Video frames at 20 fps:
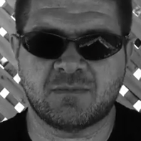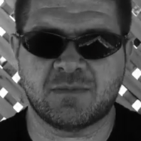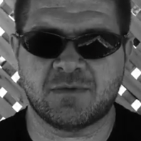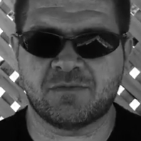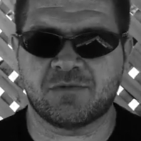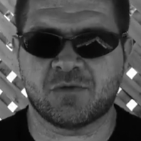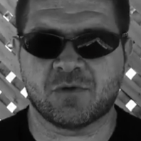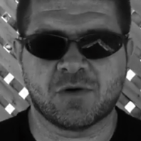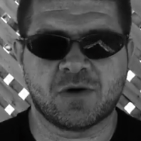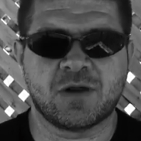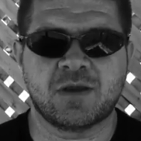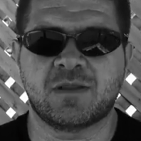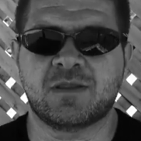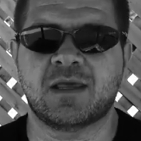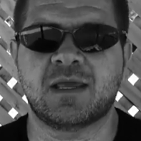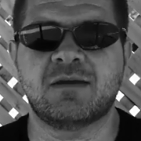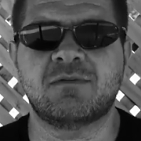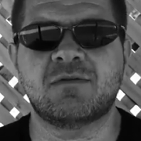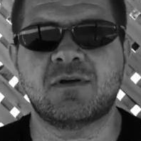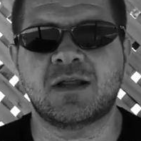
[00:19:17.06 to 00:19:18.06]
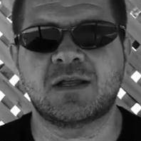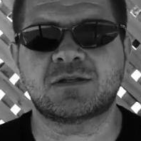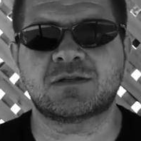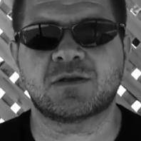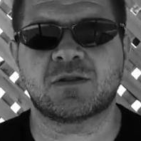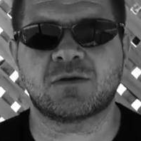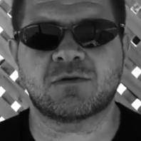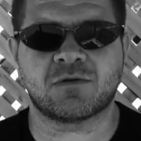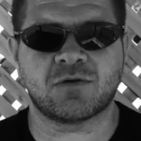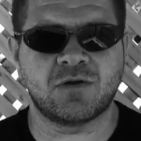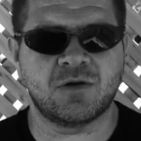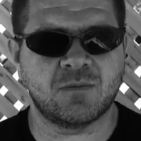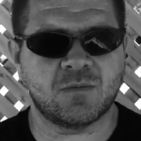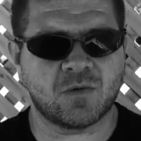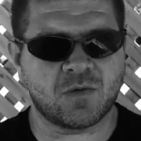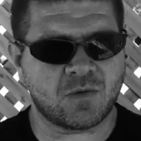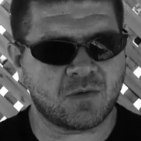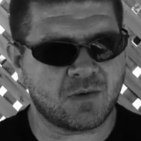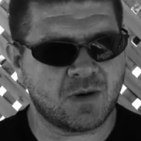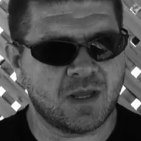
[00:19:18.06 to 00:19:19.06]
before they even enter the room,
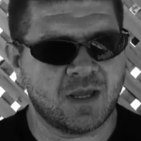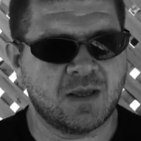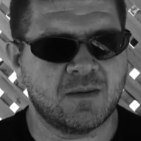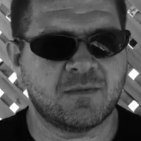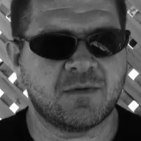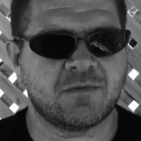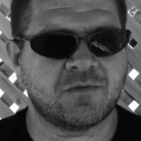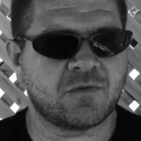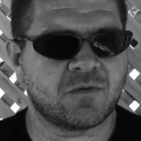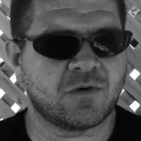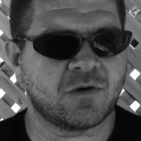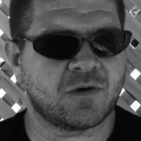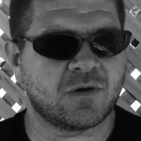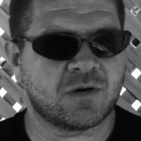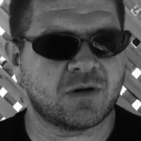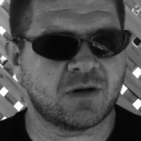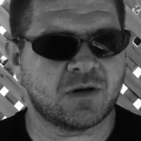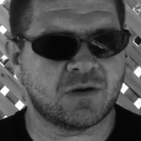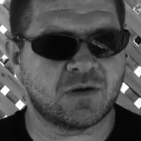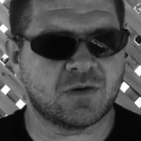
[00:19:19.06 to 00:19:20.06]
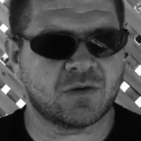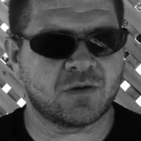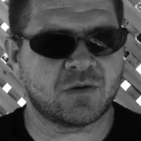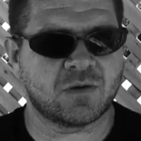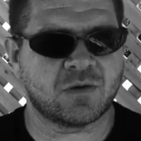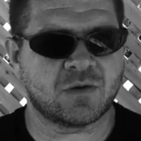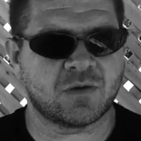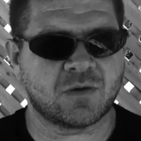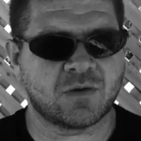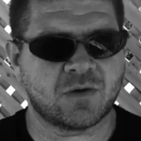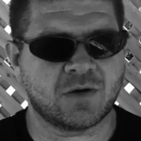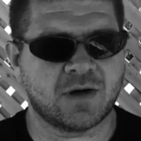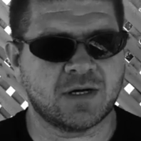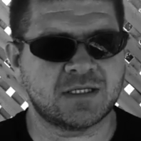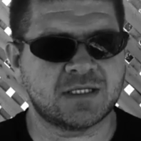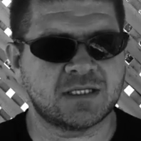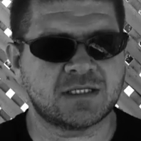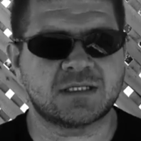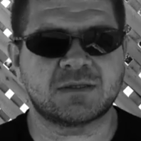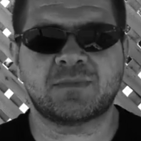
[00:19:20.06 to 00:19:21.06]
or before you're
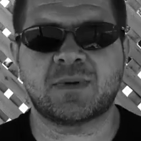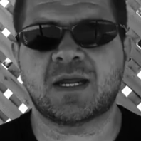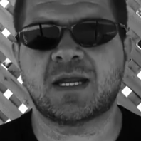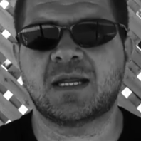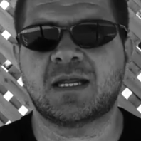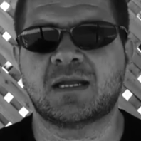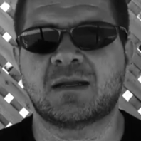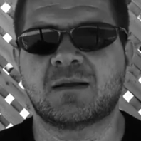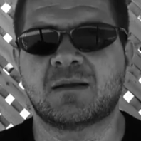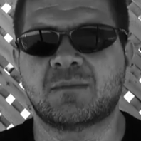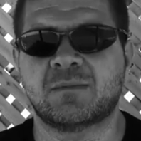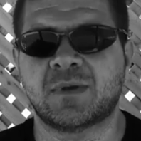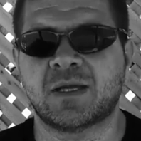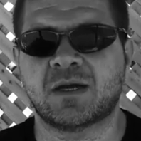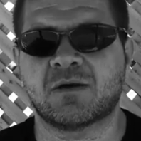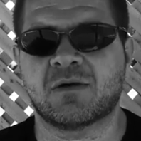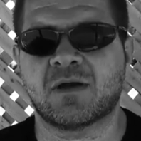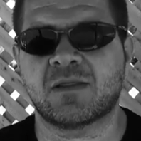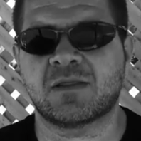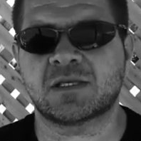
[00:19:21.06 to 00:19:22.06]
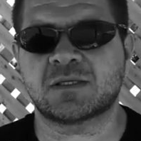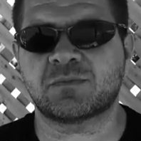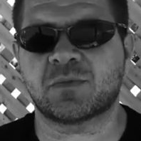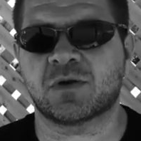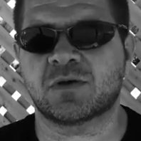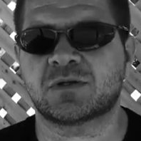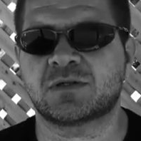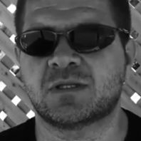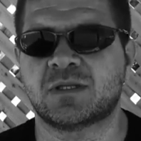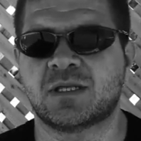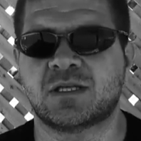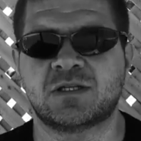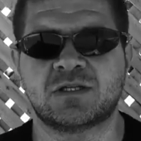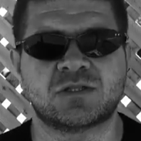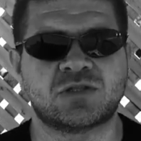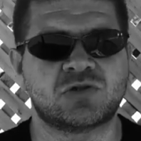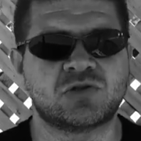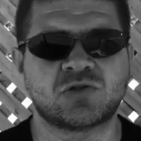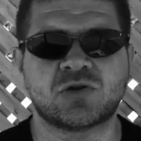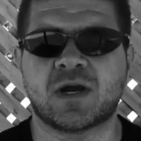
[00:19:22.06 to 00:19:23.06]
anticipating being around this person, they
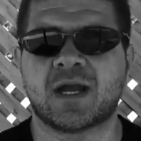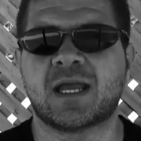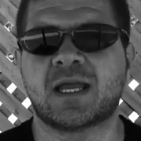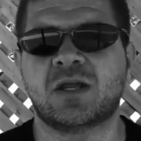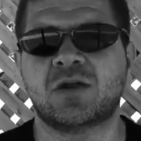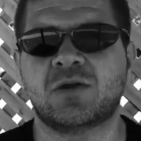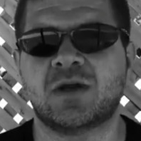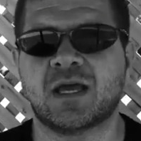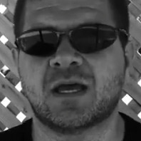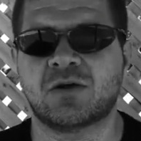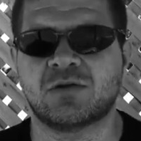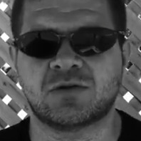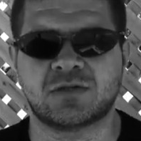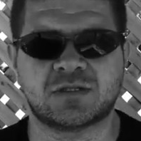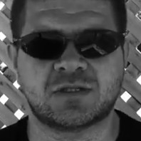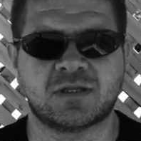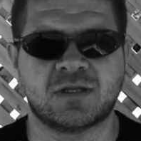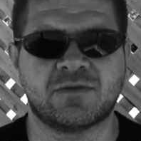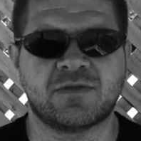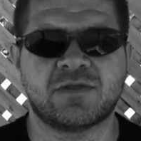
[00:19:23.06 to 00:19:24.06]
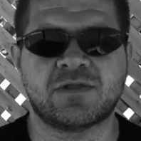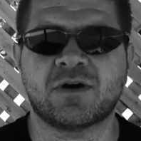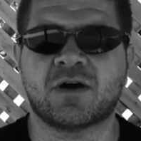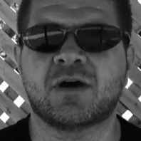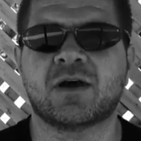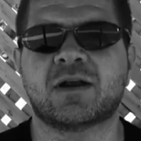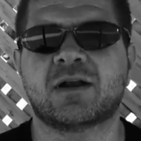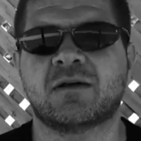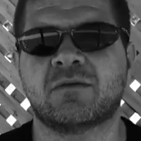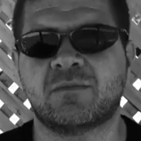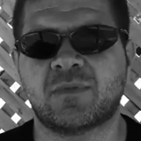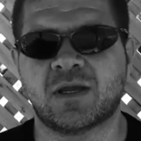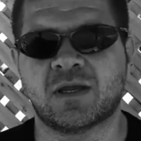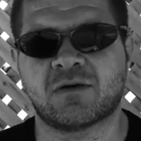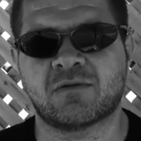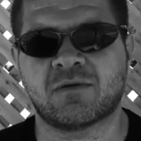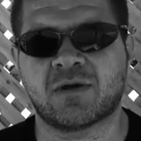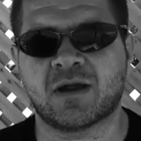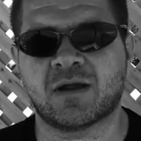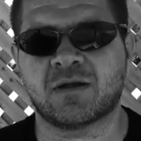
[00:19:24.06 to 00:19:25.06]
just drag you down. Just the thought of
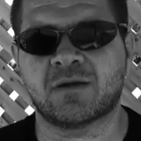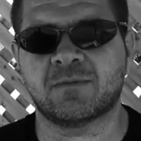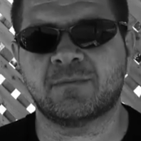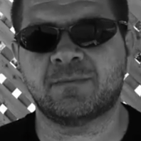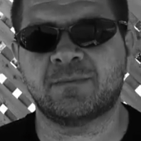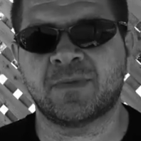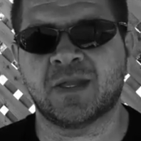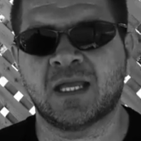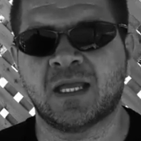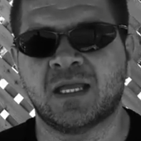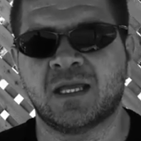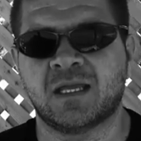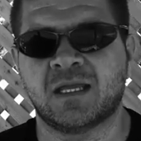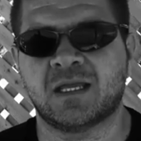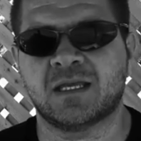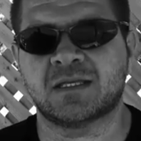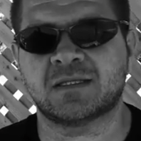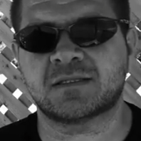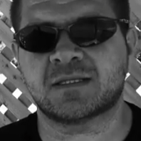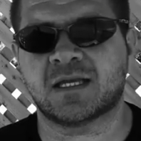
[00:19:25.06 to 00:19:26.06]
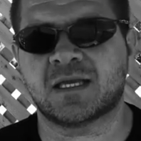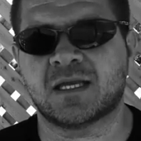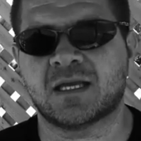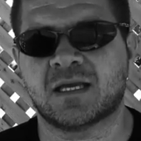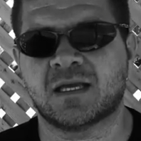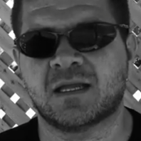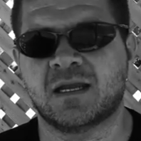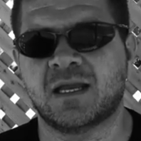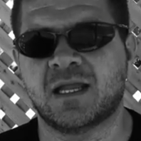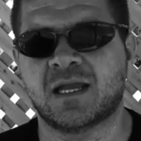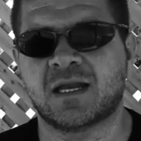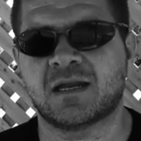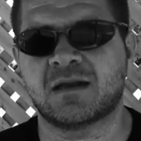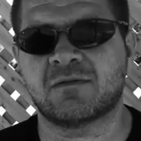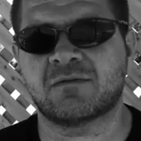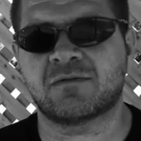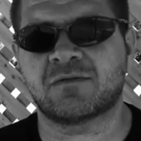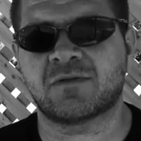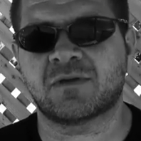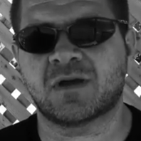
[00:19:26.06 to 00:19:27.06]
being around them is a
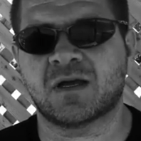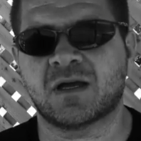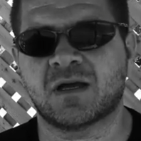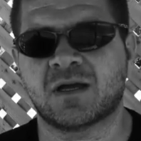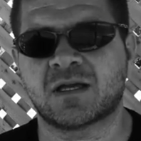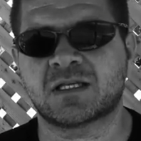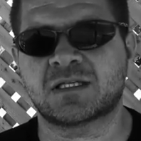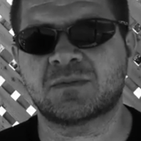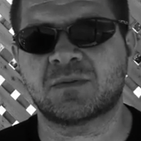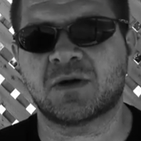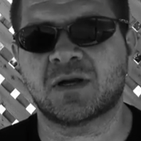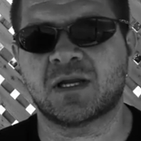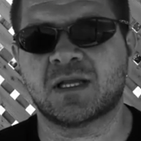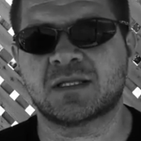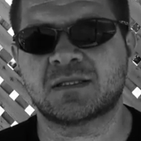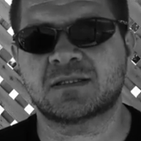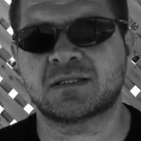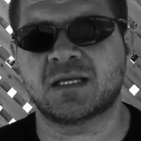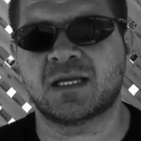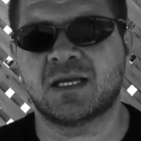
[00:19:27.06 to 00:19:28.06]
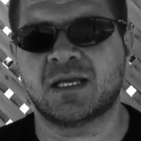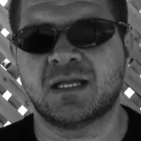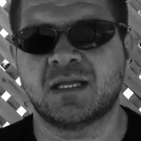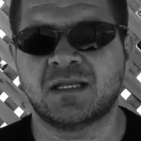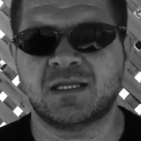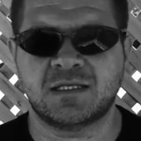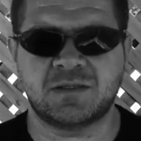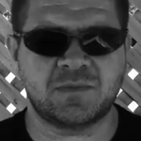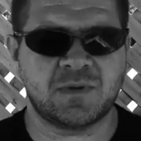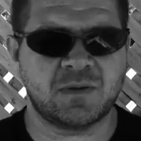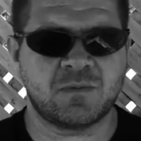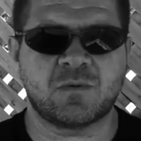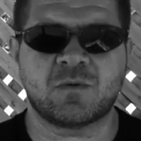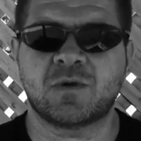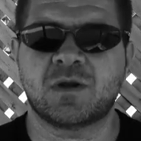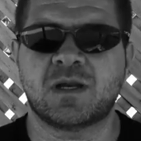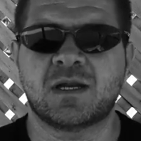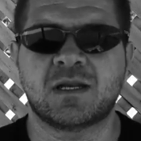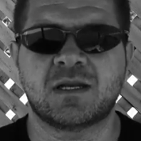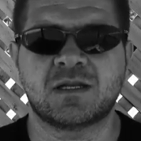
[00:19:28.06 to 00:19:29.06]
negative experience. These
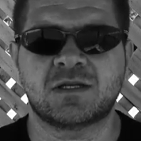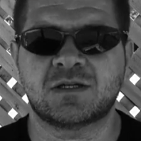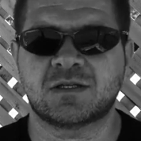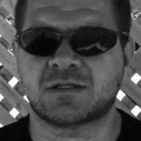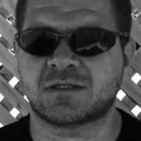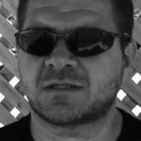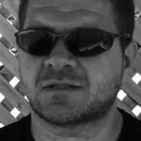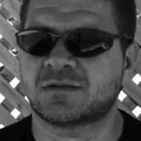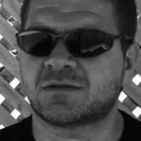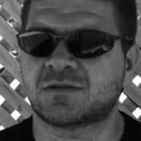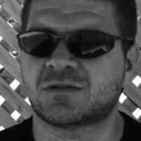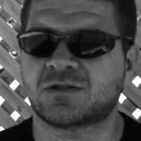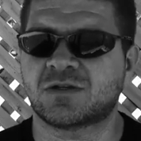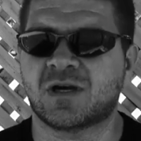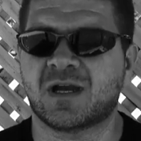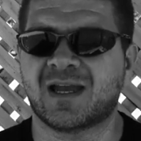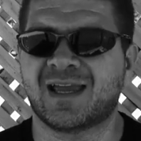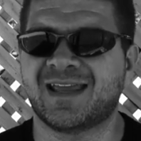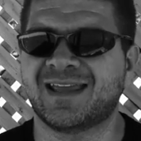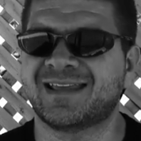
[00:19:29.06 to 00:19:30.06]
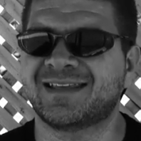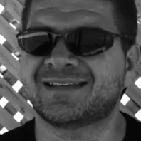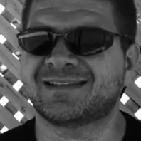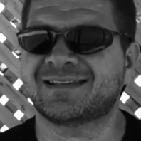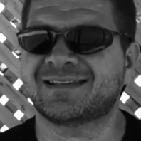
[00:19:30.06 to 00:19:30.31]
people, you need to just try